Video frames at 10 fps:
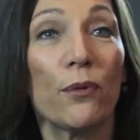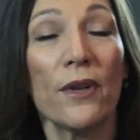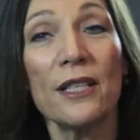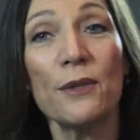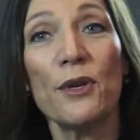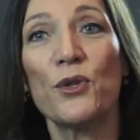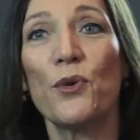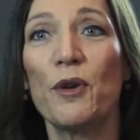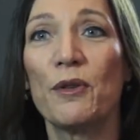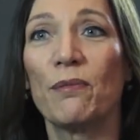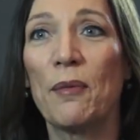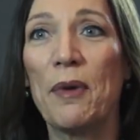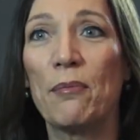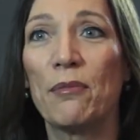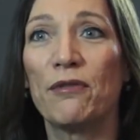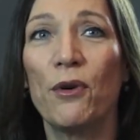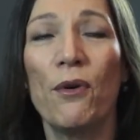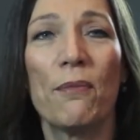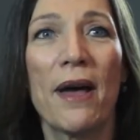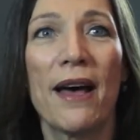And that's what I was talking about
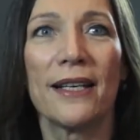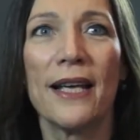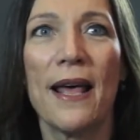before, about